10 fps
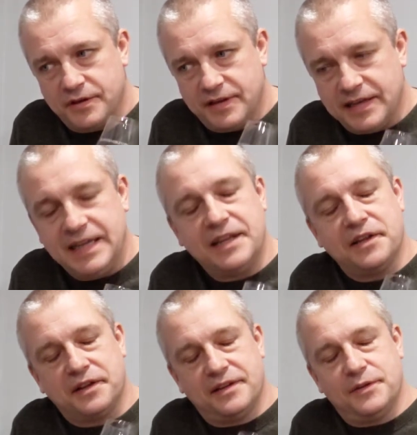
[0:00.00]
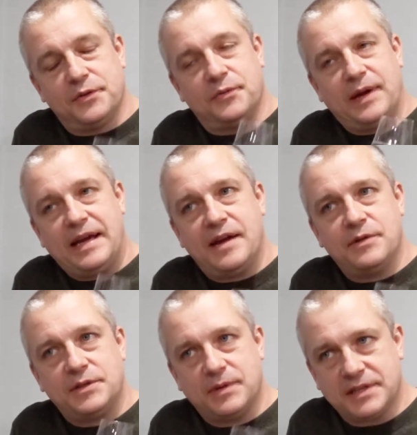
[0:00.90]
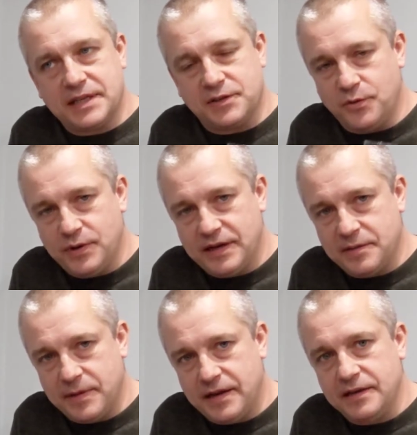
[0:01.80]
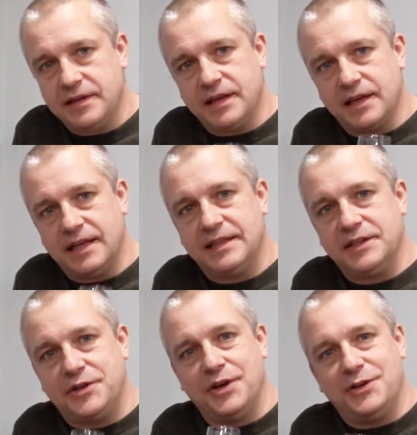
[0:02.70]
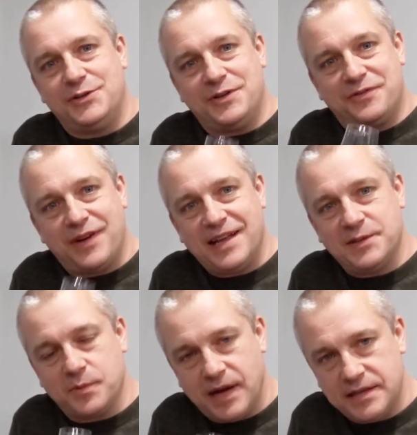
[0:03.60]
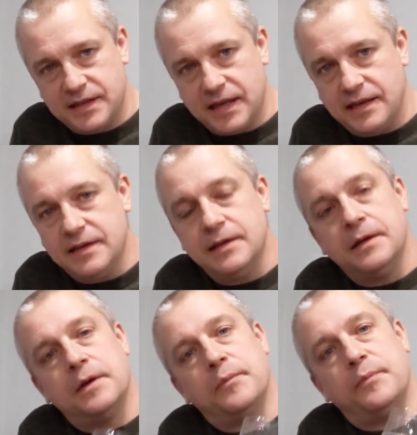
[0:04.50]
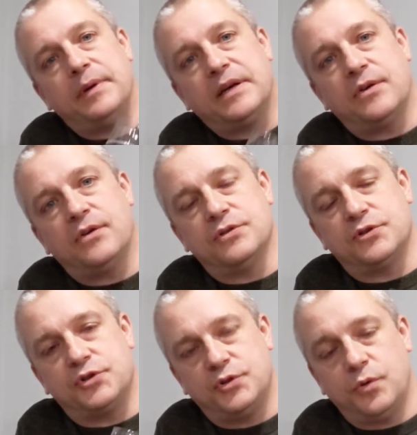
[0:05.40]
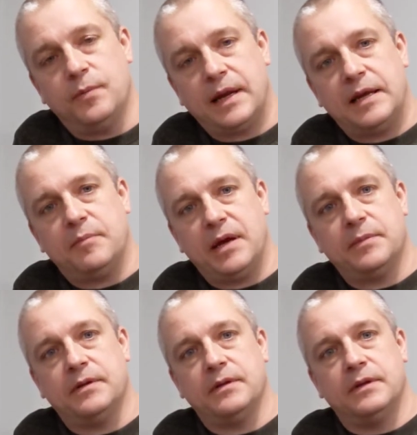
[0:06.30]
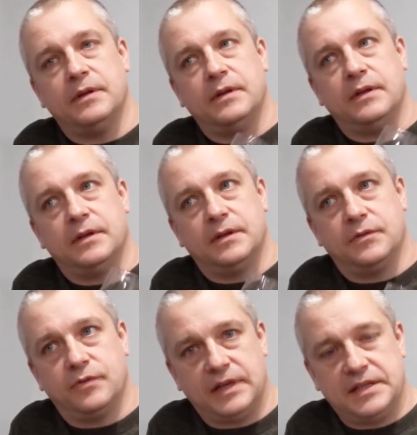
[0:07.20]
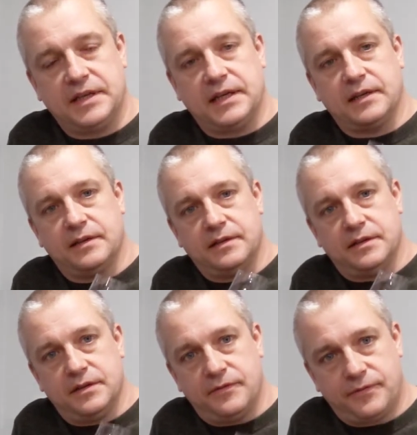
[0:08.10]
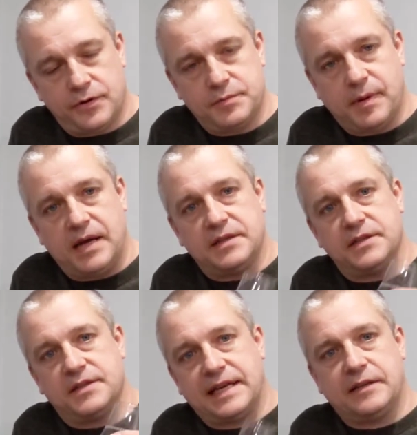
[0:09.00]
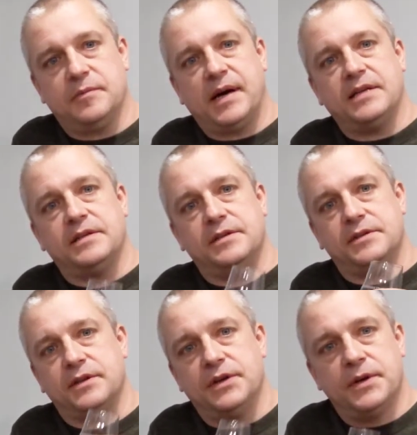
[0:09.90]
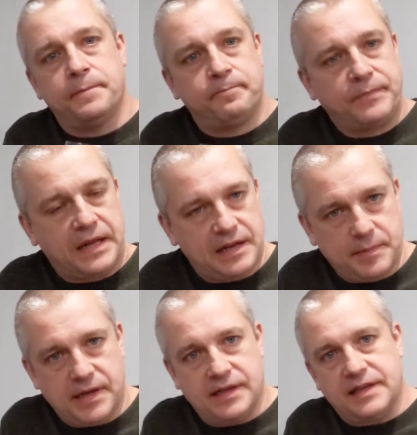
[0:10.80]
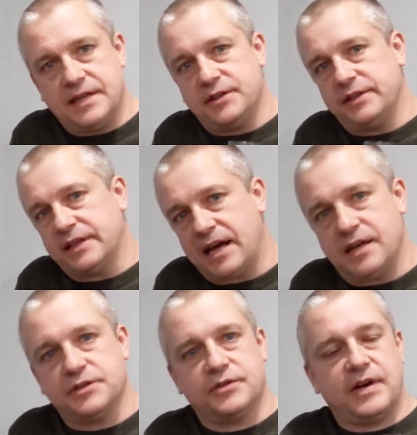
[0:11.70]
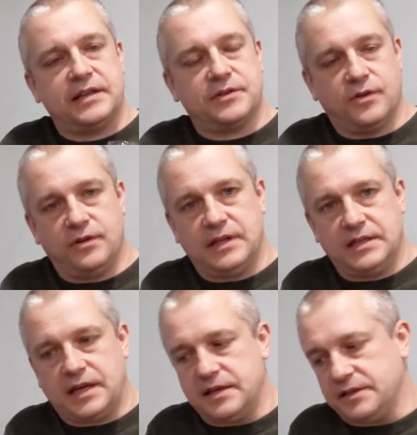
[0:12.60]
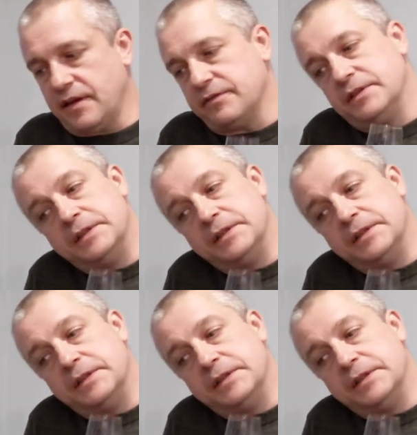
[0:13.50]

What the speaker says: you need, the way Irish whiskey's going at the minute, you need to choose your friends wisely, because there's so many people releasing first batches, single batches, limited edition, cask strengths, all this kind of stuff.